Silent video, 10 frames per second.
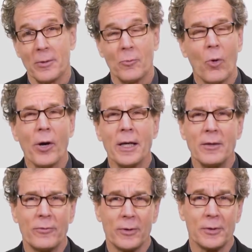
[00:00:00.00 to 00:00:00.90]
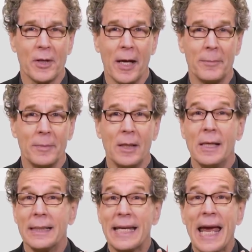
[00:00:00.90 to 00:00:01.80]
working full-time,
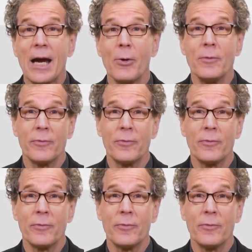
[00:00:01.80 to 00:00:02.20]
caring